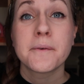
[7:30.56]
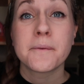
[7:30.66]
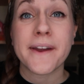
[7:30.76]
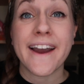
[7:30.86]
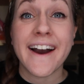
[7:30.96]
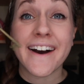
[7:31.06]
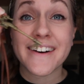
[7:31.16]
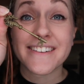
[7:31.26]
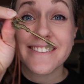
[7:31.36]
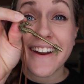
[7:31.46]
we
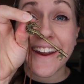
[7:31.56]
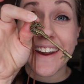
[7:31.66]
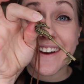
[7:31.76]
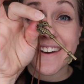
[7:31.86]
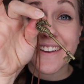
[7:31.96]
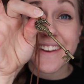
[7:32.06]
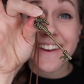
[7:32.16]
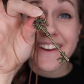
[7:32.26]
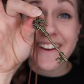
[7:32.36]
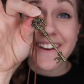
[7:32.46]
have a
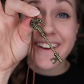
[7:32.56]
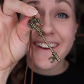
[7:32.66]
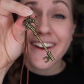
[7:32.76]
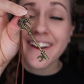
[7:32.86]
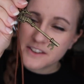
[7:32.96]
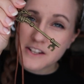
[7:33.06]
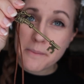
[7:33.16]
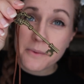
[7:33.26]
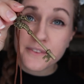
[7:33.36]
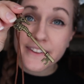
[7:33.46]
key. The
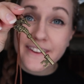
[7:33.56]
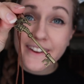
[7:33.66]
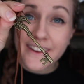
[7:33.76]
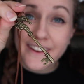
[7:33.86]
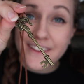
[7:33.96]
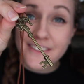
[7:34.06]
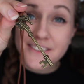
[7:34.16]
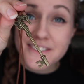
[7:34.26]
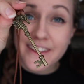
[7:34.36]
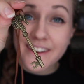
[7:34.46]
top of the key, it
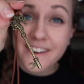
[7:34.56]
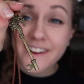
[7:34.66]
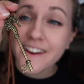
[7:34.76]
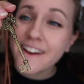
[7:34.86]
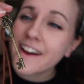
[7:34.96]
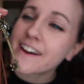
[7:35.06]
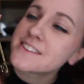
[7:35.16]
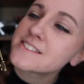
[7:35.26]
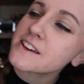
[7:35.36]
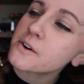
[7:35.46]
looks like a
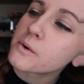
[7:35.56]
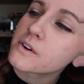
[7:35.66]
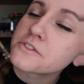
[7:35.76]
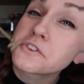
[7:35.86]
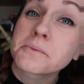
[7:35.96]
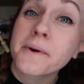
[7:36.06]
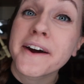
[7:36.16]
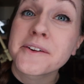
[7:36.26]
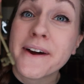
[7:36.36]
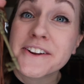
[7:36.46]
seahorse or some
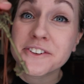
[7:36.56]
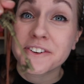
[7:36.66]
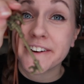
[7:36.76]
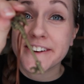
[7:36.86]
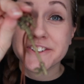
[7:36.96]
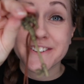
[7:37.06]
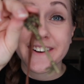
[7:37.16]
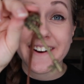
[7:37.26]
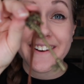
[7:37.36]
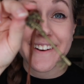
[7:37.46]
kind of magical
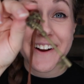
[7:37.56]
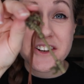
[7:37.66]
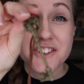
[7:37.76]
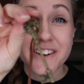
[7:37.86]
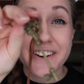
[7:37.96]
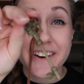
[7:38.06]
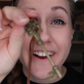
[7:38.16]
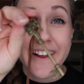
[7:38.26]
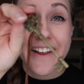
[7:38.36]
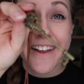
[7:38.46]
creature. Not sure
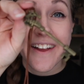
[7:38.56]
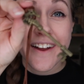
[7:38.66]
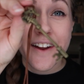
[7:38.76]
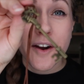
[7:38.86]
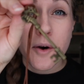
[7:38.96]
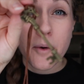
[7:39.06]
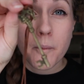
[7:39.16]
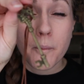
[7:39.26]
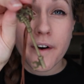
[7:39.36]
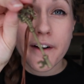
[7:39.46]

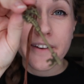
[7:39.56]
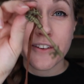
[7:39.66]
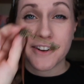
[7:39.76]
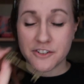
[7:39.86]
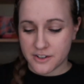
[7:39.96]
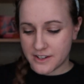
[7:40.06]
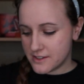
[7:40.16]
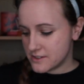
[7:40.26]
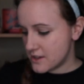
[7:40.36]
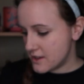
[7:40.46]
what creature it
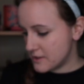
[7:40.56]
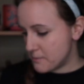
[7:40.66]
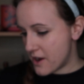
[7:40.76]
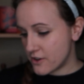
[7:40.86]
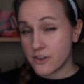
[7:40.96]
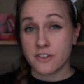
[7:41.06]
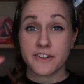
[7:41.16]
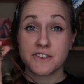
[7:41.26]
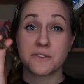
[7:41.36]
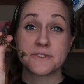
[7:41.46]
is in the Potter
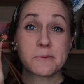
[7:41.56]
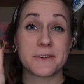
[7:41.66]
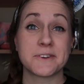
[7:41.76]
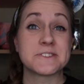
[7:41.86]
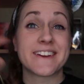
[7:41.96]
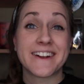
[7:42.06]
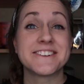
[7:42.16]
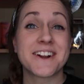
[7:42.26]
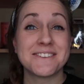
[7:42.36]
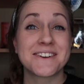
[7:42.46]
universe. If someone knows,
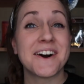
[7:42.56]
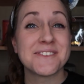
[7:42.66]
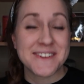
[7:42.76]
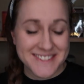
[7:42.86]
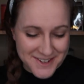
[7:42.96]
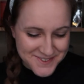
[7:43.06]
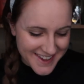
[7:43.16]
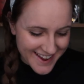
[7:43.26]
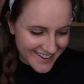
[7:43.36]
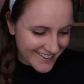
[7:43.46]
again, drop comments, I'll
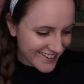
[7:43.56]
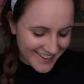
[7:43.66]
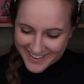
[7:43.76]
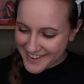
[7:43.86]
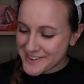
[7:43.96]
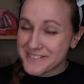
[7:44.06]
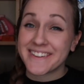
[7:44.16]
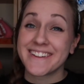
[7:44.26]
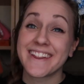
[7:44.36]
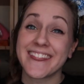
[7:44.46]
be out.
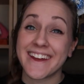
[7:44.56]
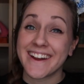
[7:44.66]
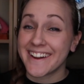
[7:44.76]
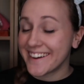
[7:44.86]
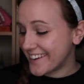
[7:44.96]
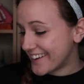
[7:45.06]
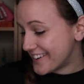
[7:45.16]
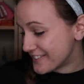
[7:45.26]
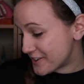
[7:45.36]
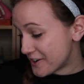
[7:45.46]
But that,
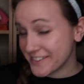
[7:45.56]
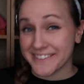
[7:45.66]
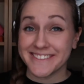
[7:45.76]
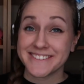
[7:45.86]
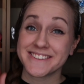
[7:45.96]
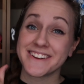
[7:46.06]
regardless,